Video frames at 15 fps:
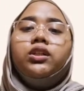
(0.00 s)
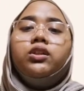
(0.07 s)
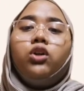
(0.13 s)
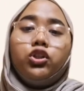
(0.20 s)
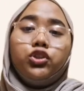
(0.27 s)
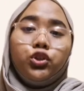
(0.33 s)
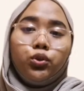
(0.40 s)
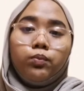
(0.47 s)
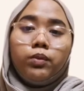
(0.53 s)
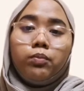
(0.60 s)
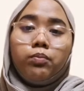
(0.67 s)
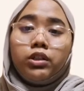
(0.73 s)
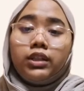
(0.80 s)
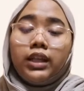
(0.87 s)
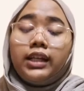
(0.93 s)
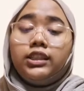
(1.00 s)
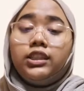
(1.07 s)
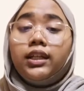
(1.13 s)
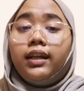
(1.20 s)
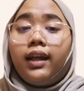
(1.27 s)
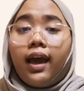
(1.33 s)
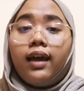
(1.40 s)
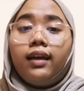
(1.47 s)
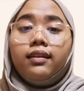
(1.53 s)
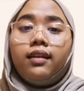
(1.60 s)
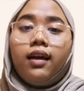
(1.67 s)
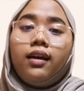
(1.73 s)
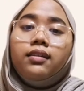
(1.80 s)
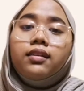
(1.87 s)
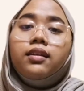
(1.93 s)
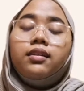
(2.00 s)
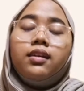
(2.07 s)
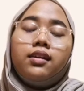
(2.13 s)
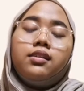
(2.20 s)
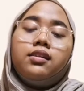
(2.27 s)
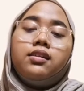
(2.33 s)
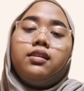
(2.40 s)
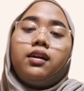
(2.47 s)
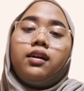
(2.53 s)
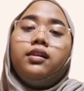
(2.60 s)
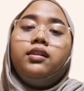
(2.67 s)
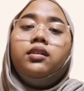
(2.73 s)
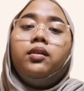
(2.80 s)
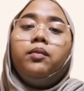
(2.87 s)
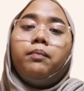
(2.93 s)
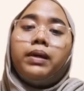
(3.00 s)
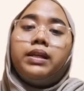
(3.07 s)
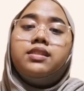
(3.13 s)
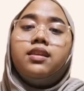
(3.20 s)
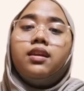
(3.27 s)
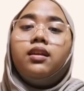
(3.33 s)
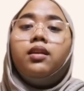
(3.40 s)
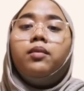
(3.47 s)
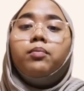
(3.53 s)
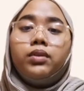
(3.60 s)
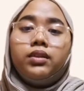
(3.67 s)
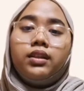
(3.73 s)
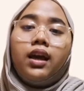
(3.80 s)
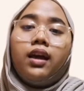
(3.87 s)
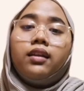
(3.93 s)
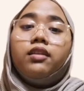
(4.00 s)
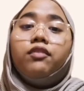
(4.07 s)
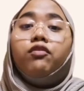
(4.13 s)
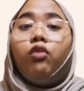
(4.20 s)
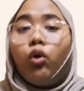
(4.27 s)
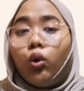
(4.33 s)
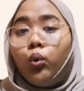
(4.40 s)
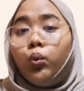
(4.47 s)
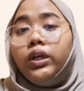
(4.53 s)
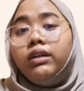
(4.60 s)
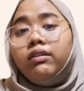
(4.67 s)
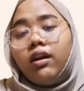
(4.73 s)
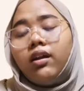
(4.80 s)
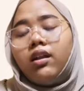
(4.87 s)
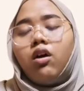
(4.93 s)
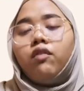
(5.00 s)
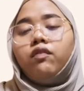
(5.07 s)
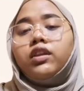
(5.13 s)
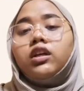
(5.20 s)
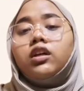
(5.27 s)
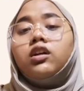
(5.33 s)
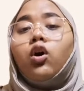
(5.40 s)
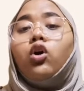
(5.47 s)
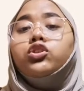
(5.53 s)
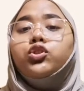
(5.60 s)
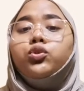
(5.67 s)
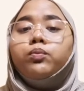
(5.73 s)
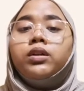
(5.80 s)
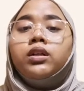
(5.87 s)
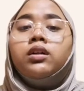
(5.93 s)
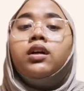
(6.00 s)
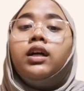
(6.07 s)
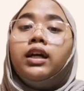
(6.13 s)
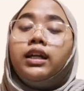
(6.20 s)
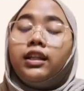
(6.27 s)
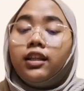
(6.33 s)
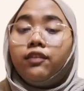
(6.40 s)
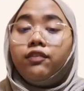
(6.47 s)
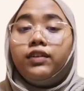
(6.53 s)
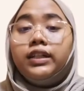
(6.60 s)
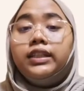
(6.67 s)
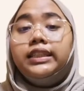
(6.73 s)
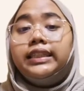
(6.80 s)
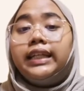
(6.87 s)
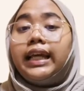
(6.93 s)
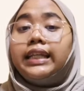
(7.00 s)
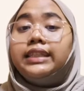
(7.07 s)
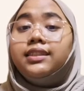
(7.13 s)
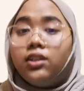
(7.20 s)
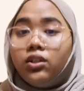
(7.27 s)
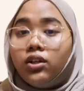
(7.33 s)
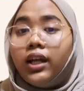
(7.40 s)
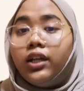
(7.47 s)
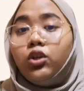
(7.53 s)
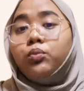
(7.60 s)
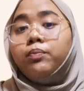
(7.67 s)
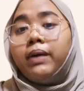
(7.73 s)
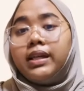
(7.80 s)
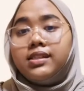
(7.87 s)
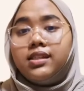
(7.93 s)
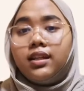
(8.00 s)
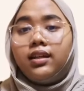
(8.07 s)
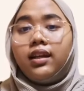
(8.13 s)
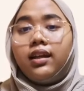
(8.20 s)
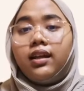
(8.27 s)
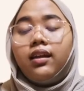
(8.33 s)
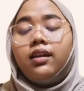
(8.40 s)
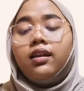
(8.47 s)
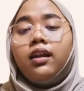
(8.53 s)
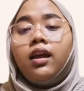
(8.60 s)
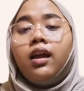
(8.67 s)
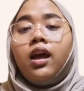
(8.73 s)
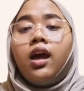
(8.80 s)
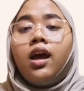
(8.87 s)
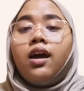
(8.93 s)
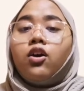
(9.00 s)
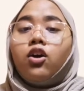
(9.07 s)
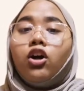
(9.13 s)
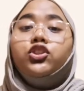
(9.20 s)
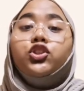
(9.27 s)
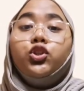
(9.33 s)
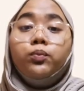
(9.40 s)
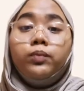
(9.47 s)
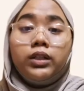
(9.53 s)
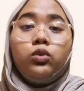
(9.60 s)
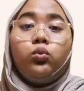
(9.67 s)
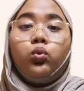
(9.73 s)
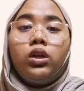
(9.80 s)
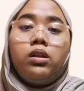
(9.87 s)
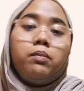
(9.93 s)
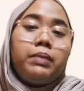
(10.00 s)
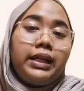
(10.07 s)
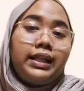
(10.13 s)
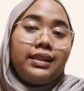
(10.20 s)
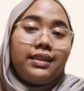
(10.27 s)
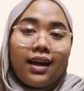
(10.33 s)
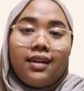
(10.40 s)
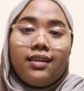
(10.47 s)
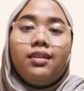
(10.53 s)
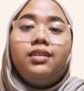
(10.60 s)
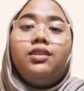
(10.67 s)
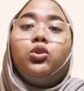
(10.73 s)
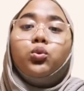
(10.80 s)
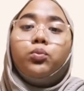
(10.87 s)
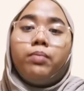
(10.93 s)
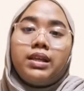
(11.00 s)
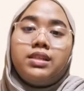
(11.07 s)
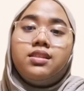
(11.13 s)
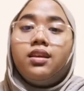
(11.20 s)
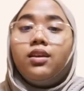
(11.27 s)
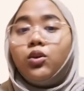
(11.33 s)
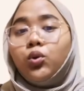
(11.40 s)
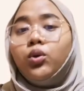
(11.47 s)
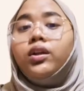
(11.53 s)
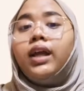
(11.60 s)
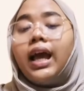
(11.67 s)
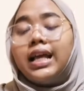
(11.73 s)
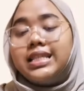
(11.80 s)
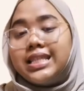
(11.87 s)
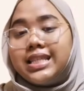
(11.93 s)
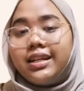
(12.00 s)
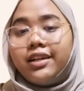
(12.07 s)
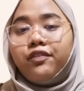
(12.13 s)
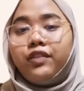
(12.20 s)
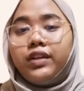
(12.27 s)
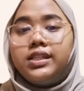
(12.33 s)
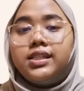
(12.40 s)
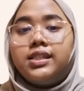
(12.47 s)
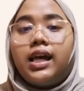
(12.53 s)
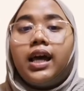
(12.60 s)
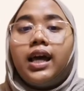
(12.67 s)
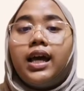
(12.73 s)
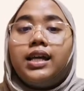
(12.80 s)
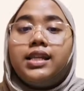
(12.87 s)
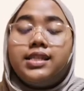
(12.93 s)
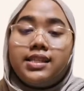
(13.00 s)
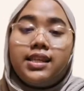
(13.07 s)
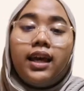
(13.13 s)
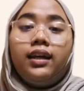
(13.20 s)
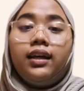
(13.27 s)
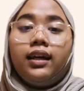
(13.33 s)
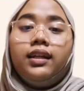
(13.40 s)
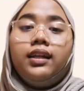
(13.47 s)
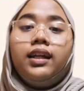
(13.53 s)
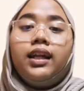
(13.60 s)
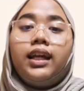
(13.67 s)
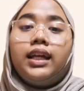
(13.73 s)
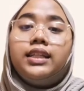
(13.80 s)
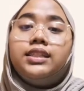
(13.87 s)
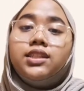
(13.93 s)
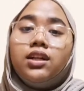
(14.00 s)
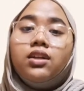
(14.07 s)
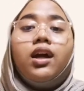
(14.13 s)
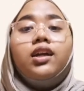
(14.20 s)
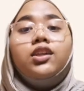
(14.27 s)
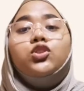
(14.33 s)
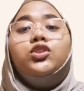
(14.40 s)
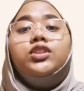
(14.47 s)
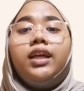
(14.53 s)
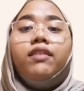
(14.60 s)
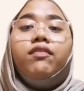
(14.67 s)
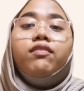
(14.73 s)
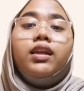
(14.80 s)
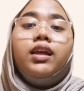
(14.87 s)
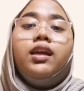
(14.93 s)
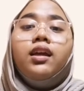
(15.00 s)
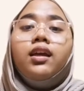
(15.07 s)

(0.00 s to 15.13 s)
Consumer Protection Act 1999 basically protect the following right of the consumer. The first is the right to basic need. Consumer will be entitled to basic good and service. Second is the right to safety.